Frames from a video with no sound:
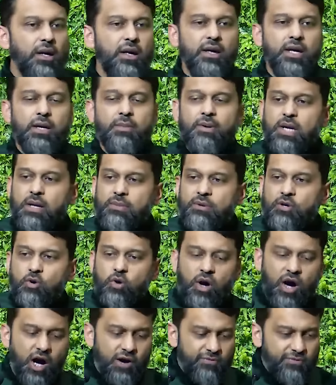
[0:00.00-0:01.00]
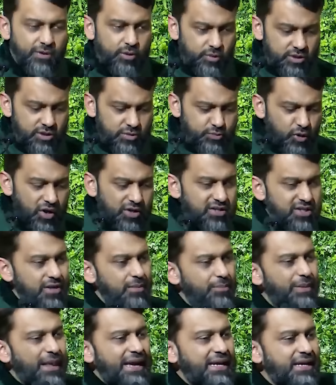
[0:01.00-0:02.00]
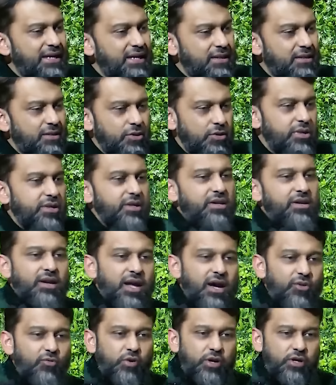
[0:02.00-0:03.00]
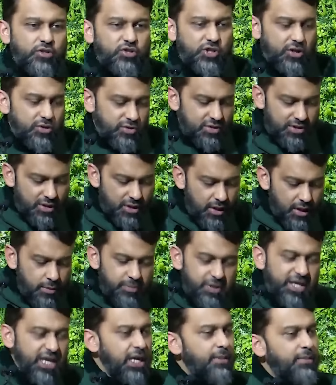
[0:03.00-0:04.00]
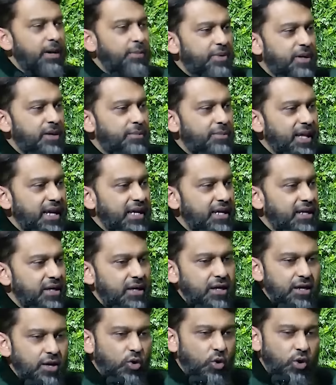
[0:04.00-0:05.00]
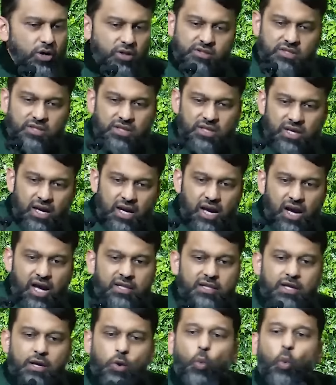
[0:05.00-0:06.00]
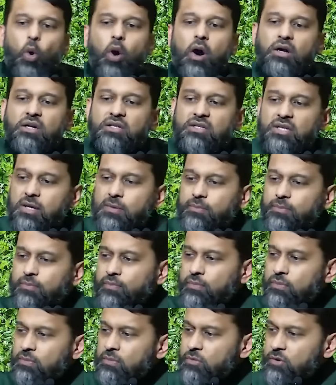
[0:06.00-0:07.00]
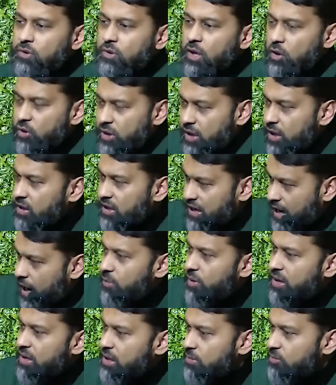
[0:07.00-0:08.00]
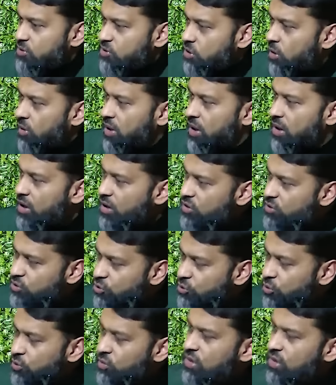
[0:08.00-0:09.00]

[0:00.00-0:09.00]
Ibn Abi Quhafa was brought in a blanket. You know, they didn't have wheelchairs. Pick him up in a blanket and a quilt, and they walked him, or they carried him, sorry, to